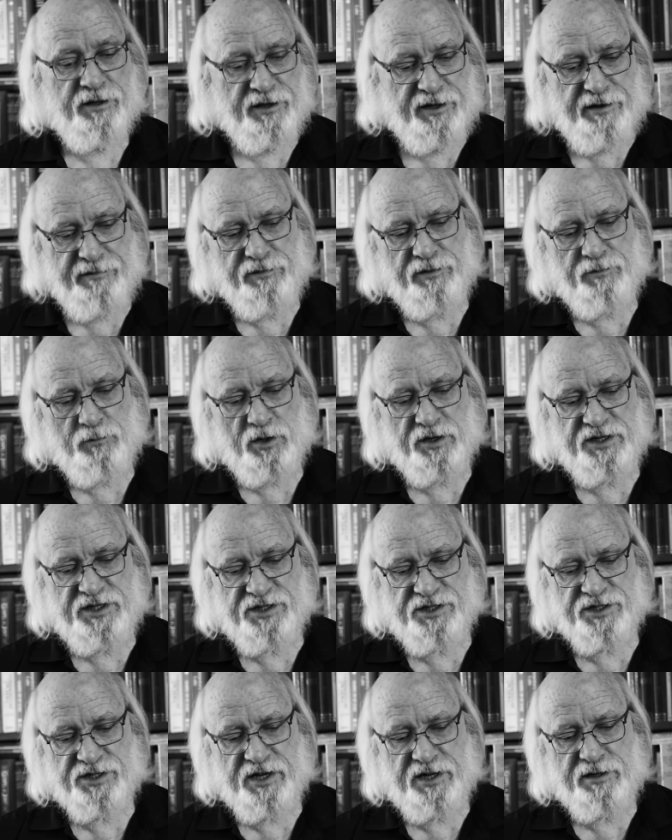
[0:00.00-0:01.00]
given what
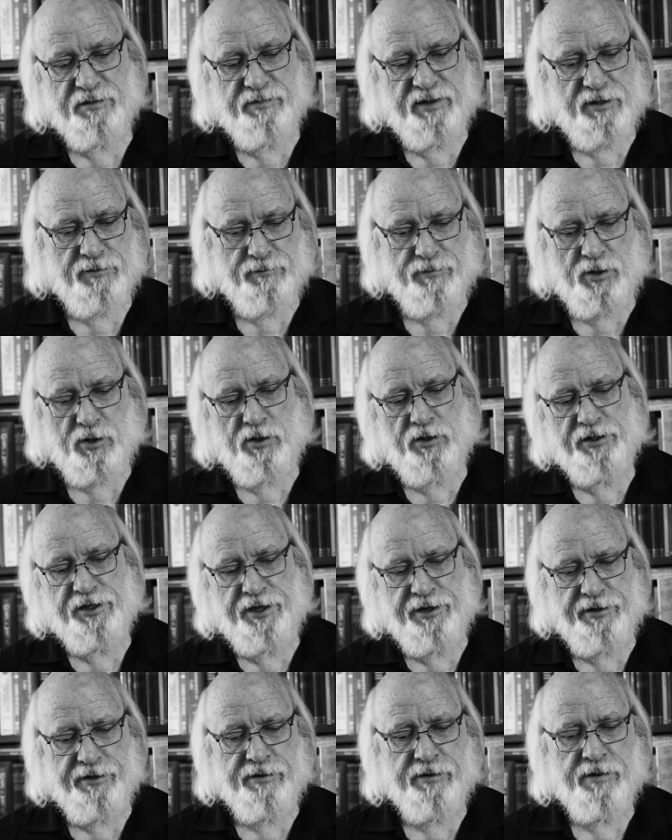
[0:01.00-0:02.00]
he's said about Paul
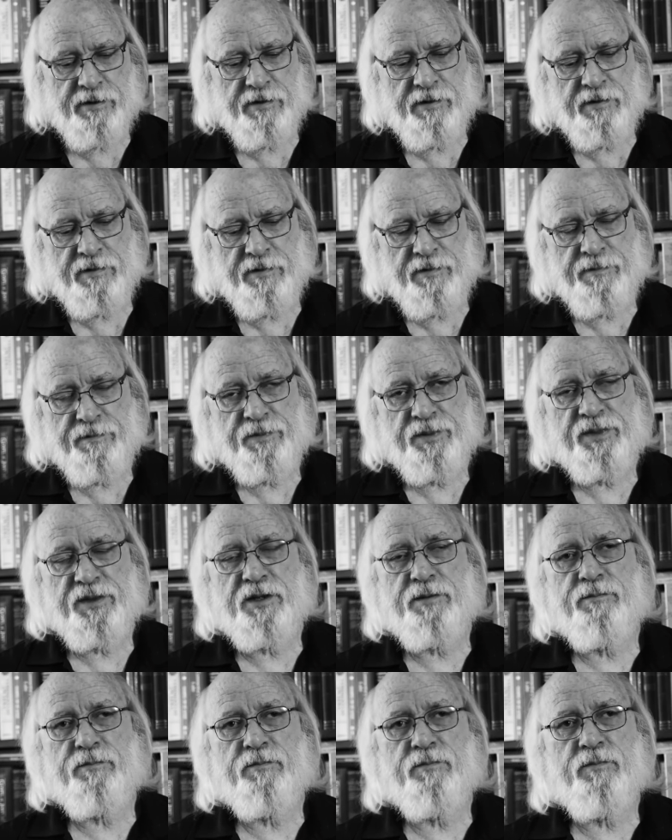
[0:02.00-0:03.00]
here,
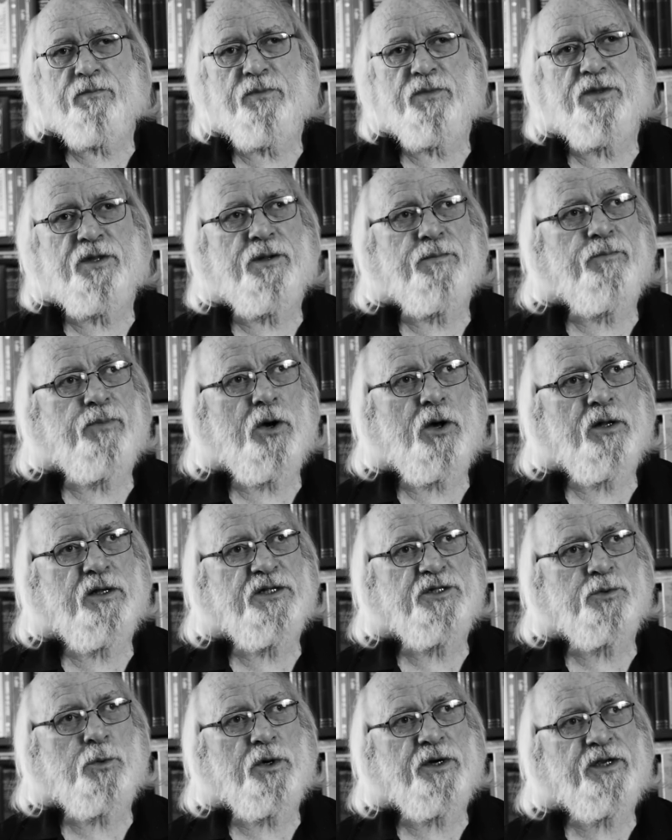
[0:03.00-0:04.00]
that, that Paul
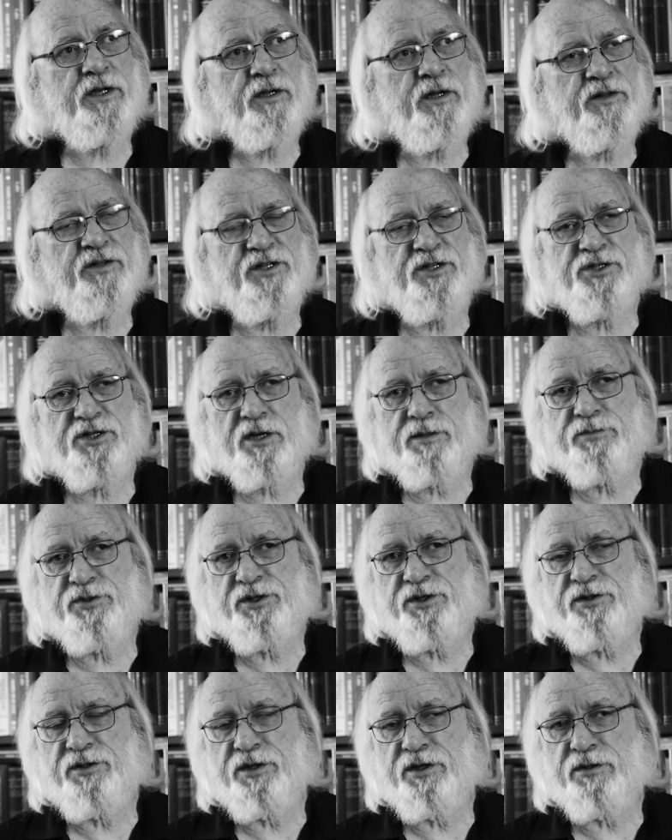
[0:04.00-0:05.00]
is working on the
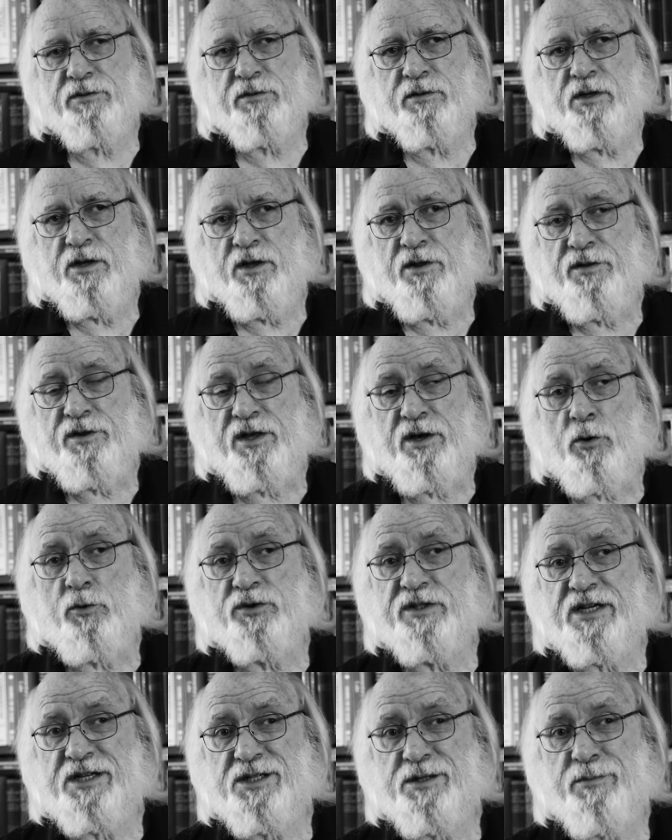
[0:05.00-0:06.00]
assumption that the
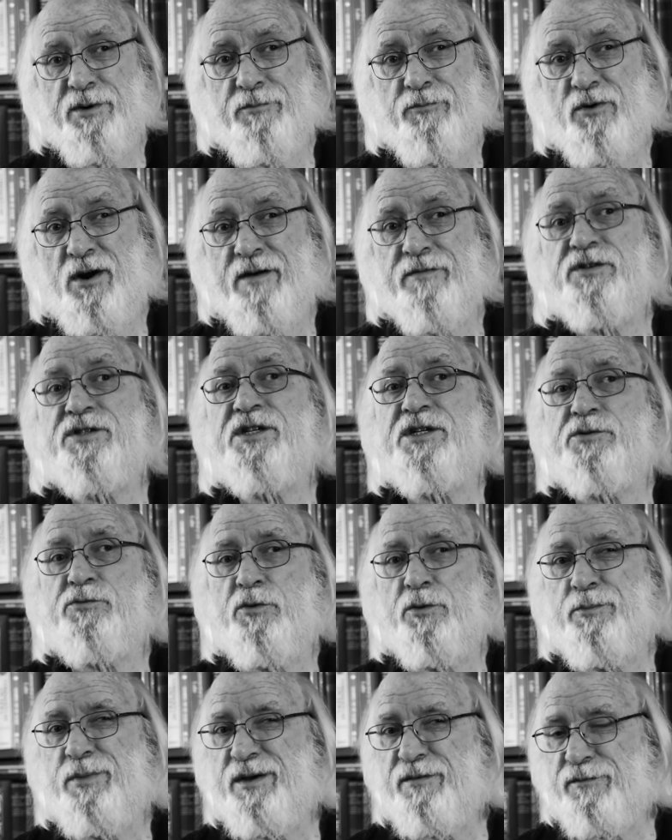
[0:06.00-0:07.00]
Old Testament prophecies
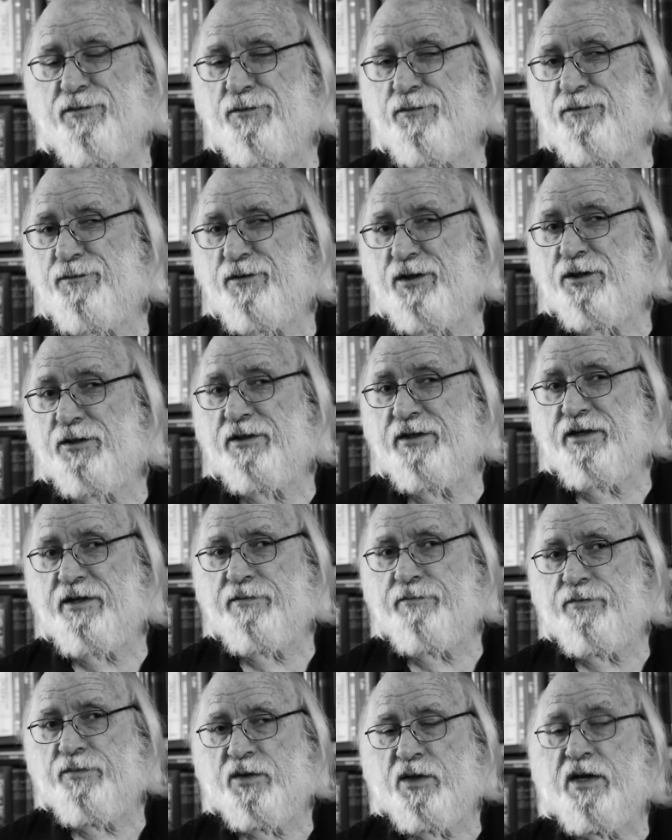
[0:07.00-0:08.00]
will be fulfilled
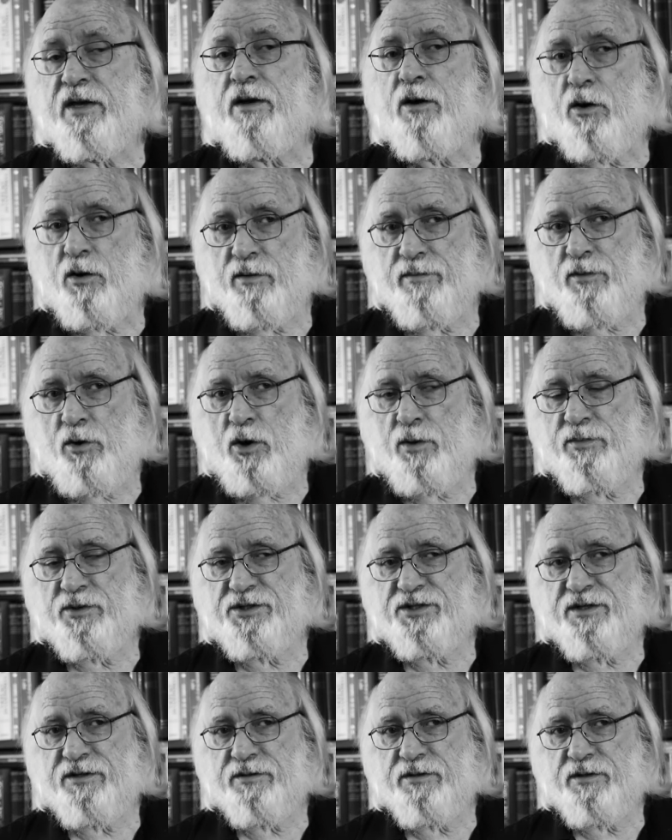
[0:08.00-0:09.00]

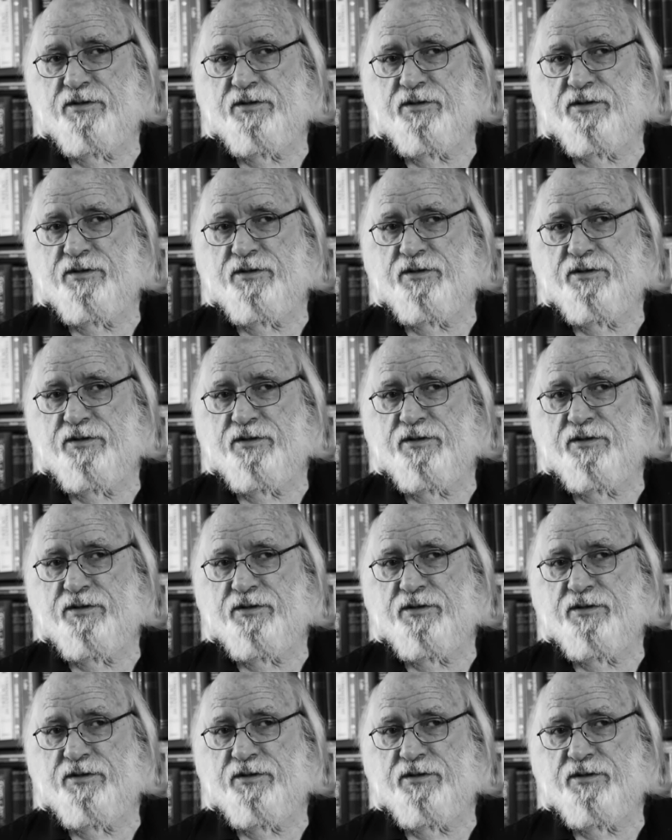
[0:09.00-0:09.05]
almost